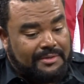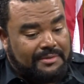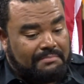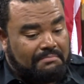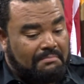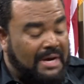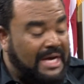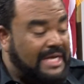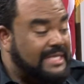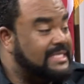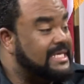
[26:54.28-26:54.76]

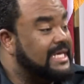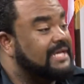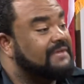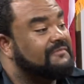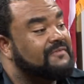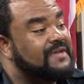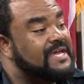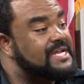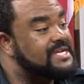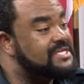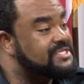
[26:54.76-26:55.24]
might take
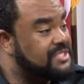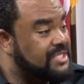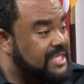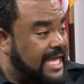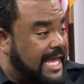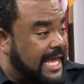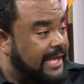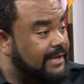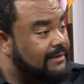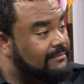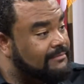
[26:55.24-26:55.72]
advantage of
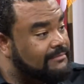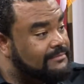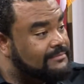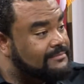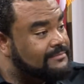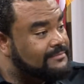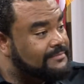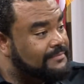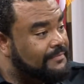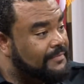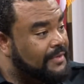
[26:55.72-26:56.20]
that,
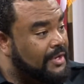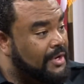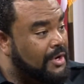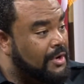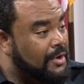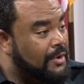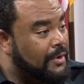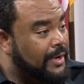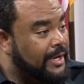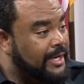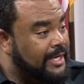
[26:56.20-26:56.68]

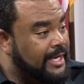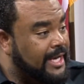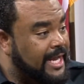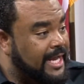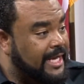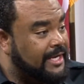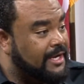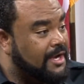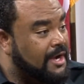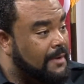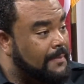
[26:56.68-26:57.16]

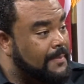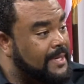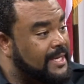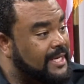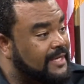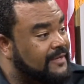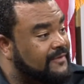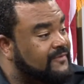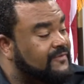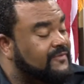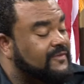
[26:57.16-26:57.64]
and come in
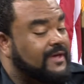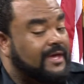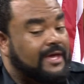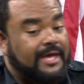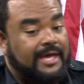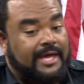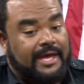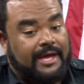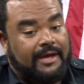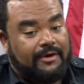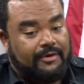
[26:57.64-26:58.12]
and
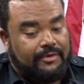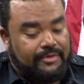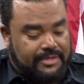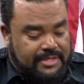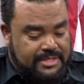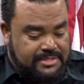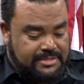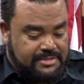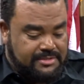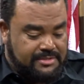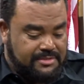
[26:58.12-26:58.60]
say, oh,
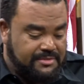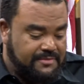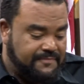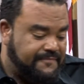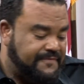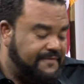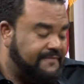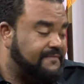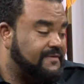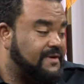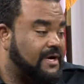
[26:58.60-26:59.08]
this is a
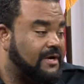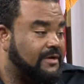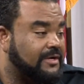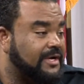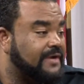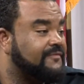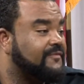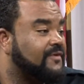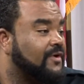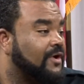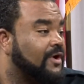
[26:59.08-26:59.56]
$50
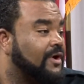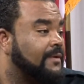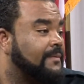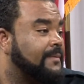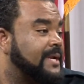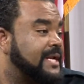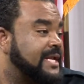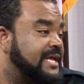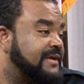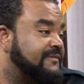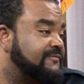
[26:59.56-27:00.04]
gift card,
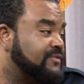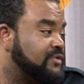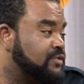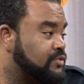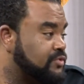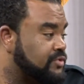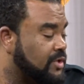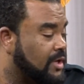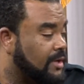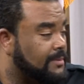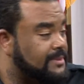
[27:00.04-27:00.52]
and they've
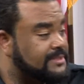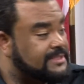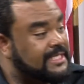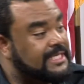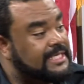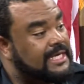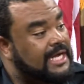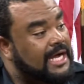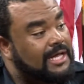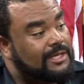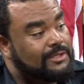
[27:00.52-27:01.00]
used all but
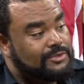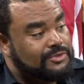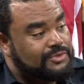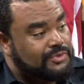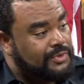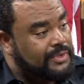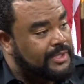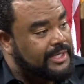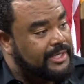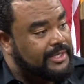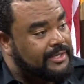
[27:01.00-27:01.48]
$10
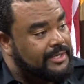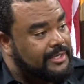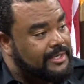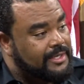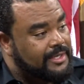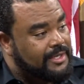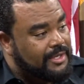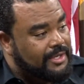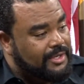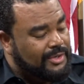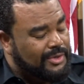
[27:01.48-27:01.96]
on it.
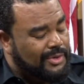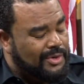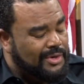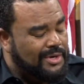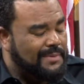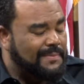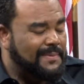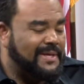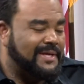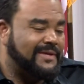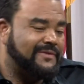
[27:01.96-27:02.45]
You know what
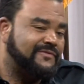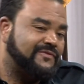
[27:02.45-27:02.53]
I mean?